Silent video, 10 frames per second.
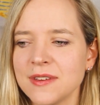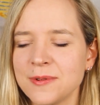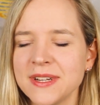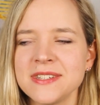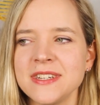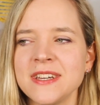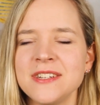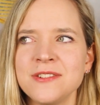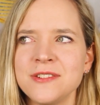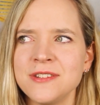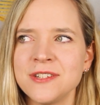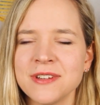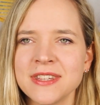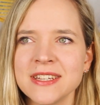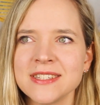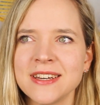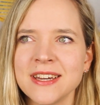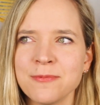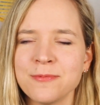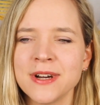What else did I do during that
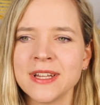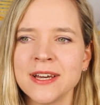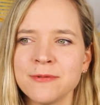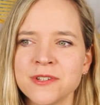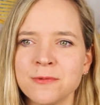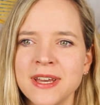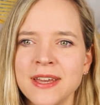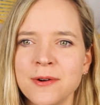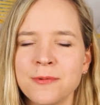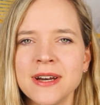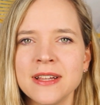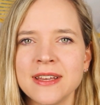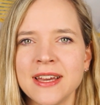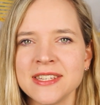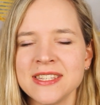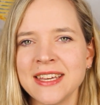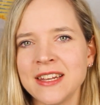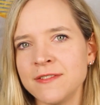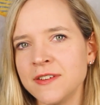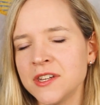time while I was away? Well, as I said,
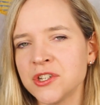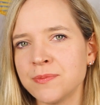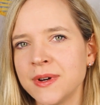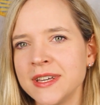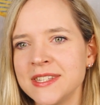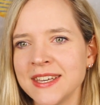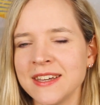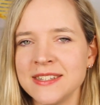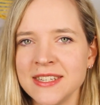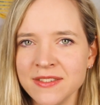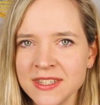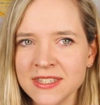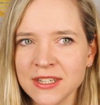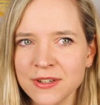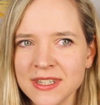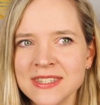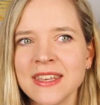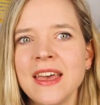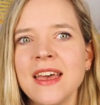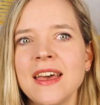I finished my second TV series.
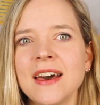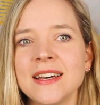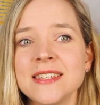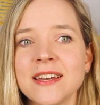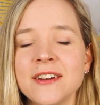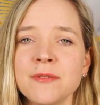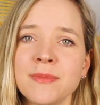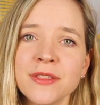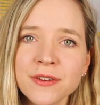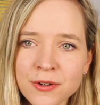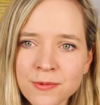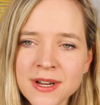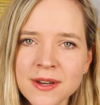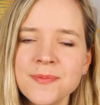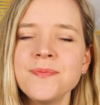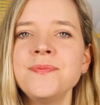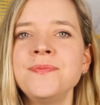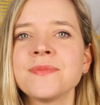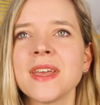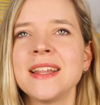I started my third one,
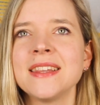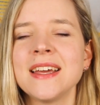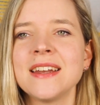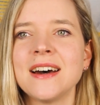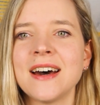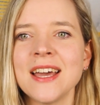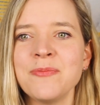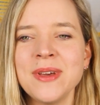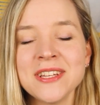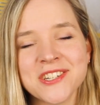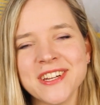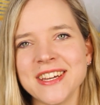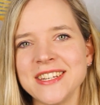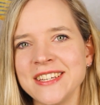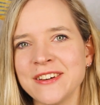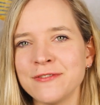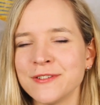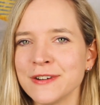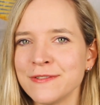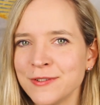and then I pitched an idea
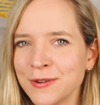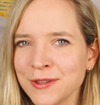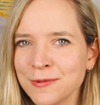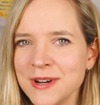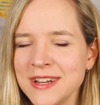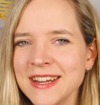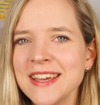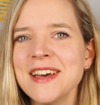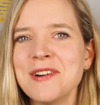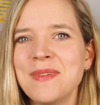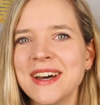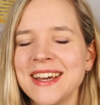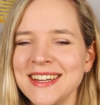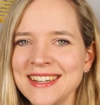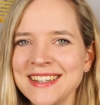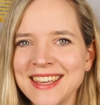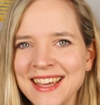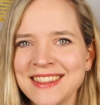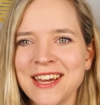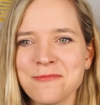for a fourth one, but I didn't
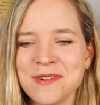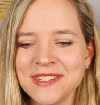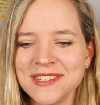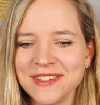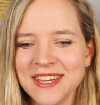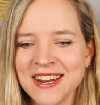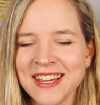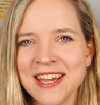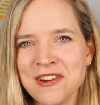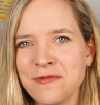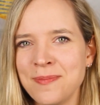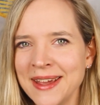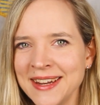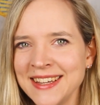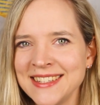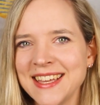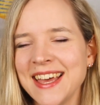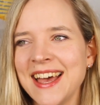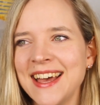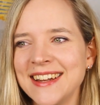get that one, so then I kind of panicked,
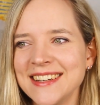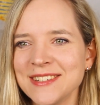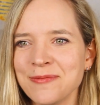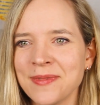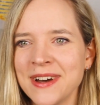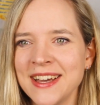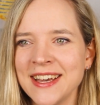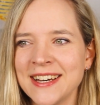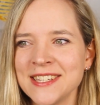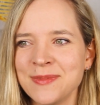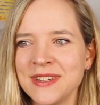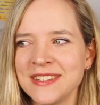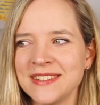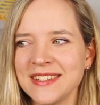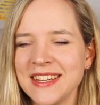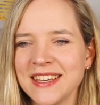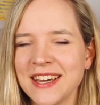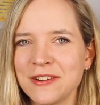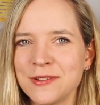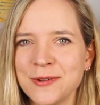and my husband
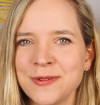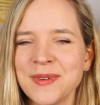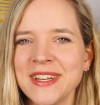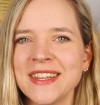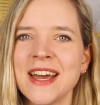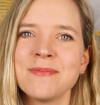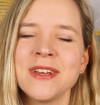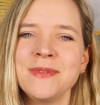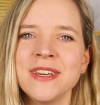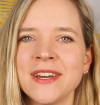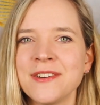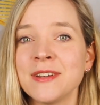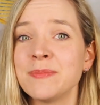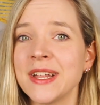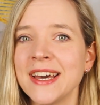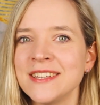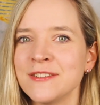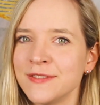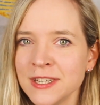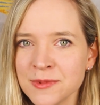kind of told me that maybe I could apply
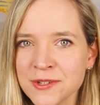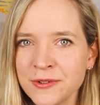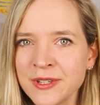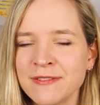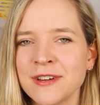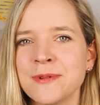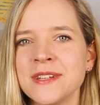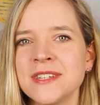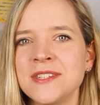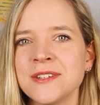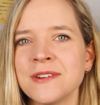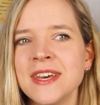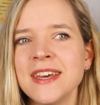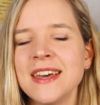to film school if I wanted to,